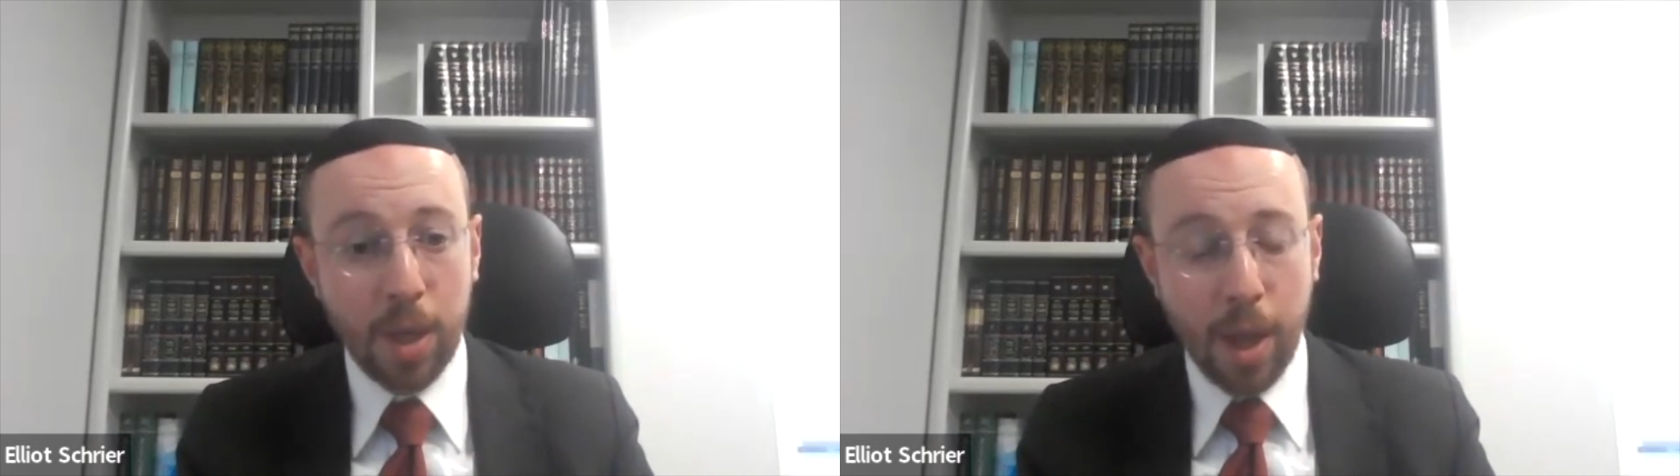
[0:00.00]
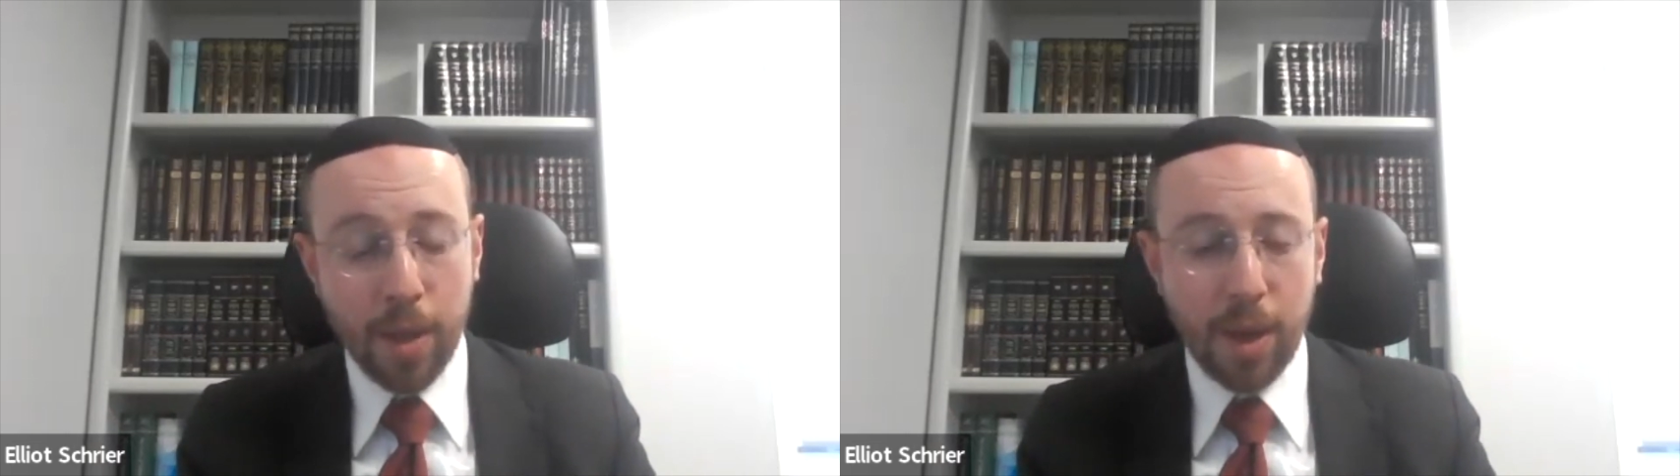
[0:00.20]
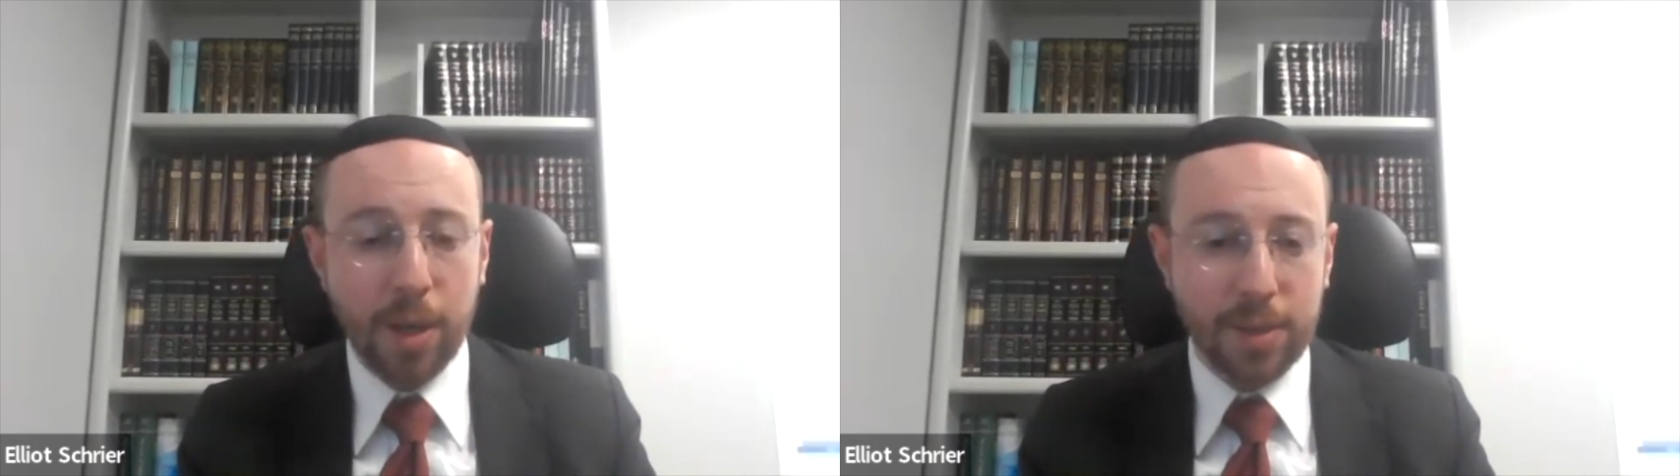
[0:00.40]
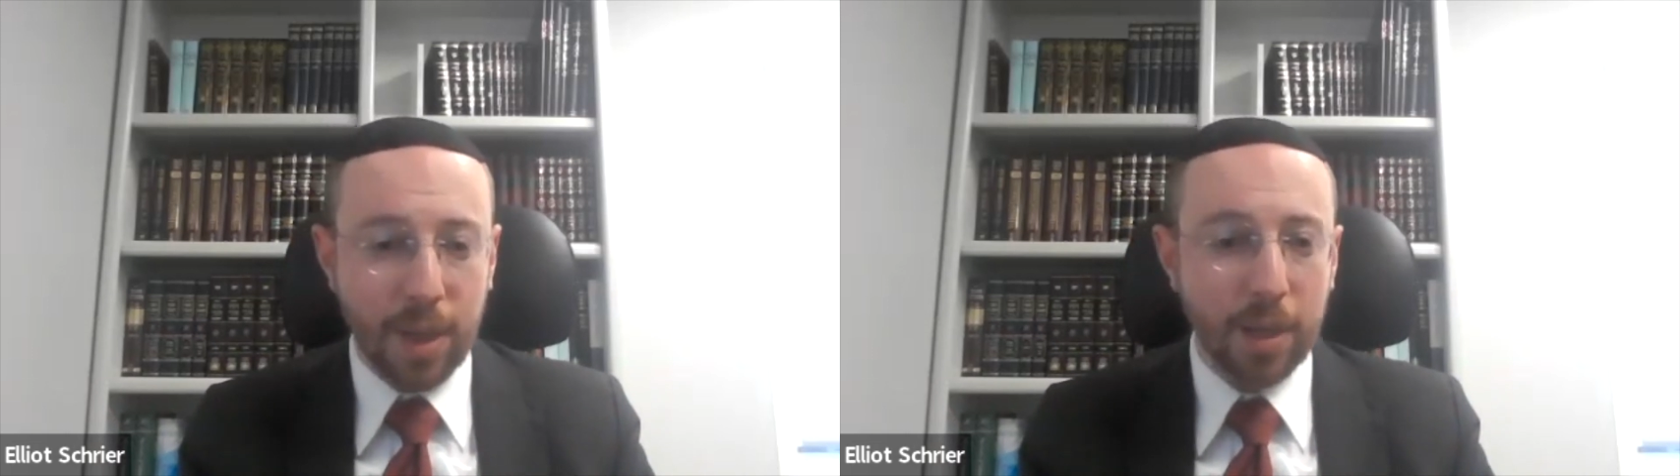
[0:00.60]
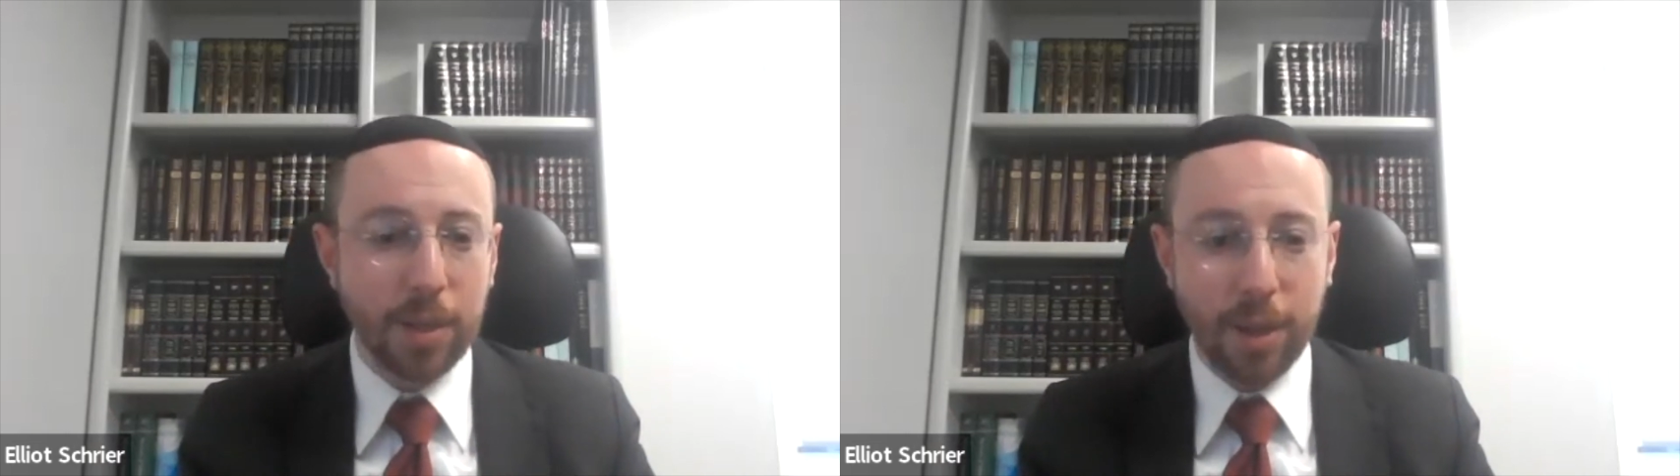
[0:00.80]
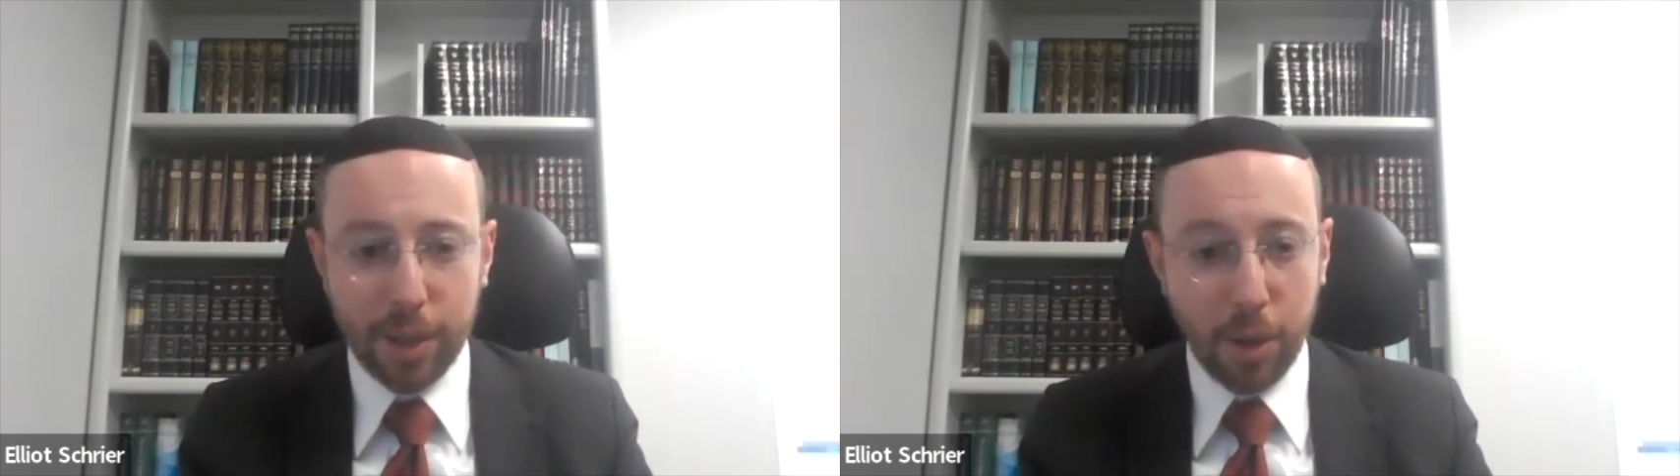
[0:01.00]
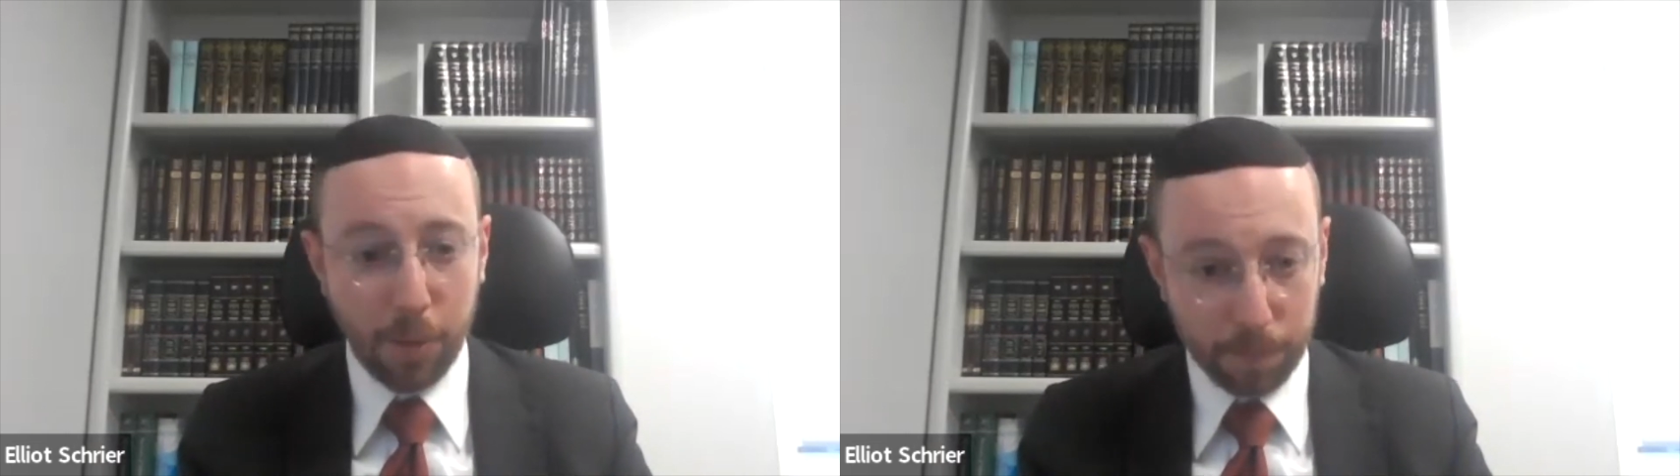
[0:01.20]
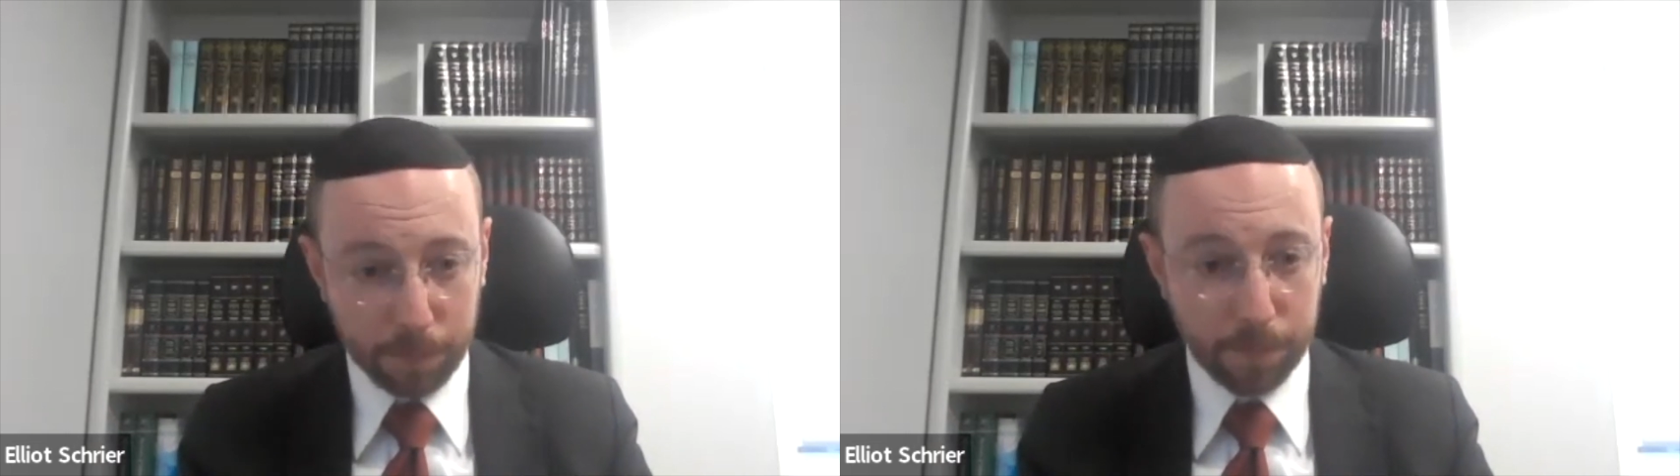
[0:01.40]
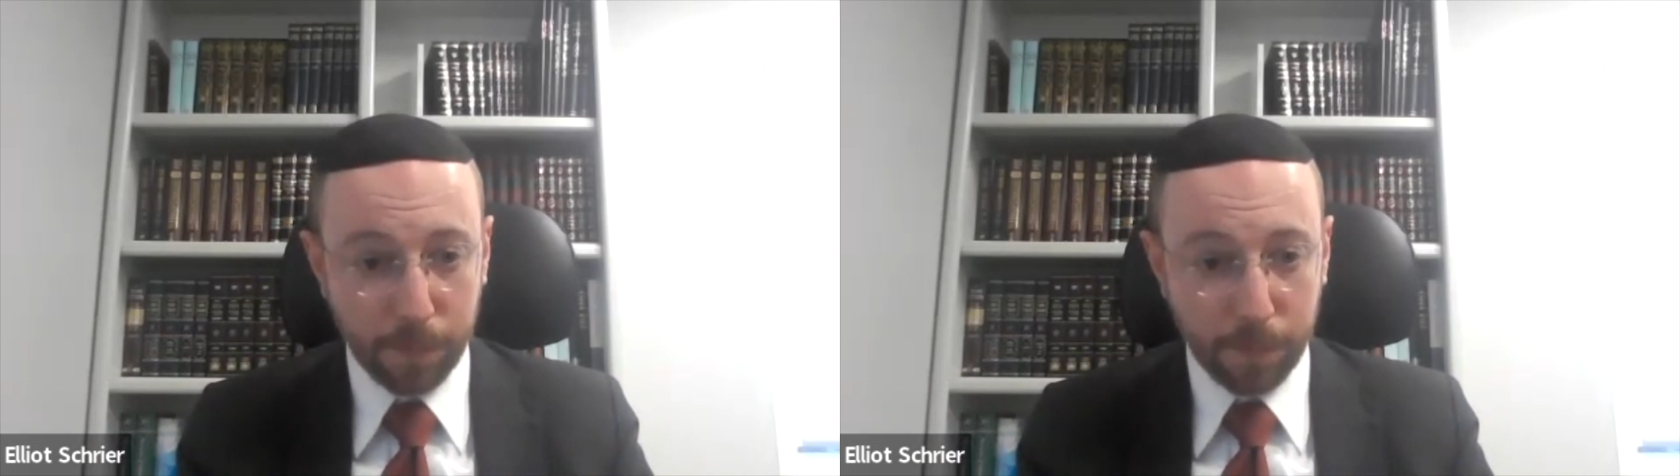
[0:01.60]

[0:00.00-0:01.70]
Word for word: And then I'd say like you know